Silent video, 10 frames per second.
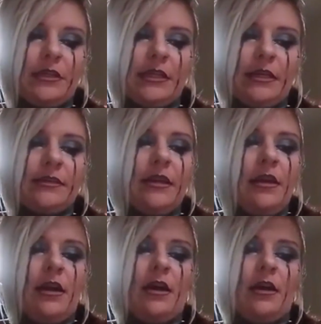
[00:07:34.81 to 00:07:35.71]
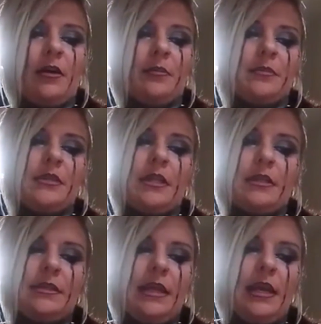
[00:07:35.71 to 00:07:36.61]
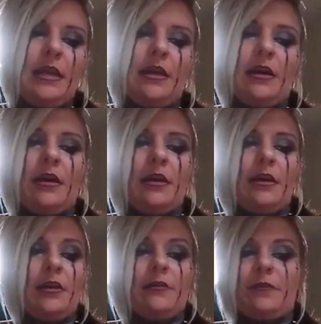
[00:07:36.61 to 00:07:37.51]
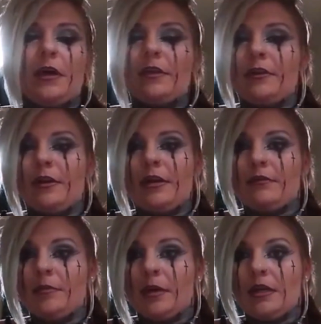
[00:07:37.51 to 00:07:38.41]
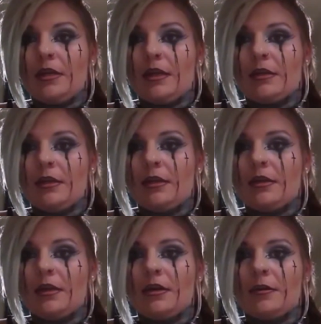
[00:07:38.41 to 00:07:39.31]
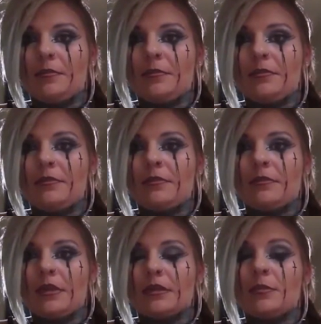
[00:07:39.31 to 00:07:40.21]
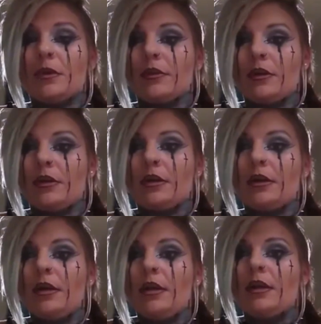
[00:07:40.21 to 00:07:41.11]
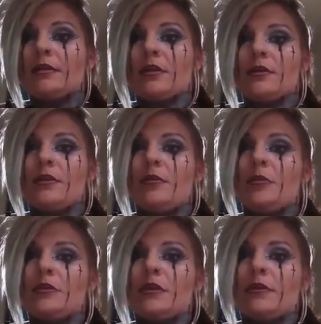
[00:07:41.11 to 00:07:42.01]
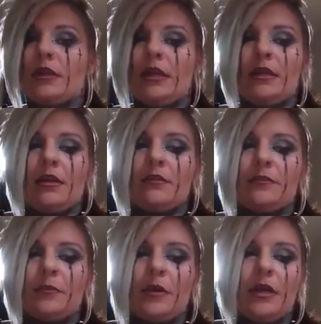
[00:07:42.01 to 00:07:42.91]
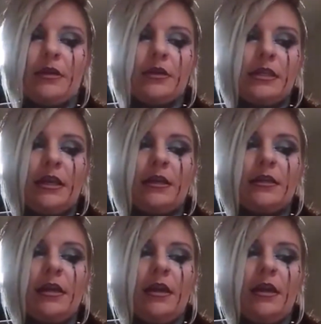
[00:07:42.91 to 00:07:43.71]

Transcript: She says um, to this day, uh, her father and everybody I think um, that's with her is also music related, from what I understand.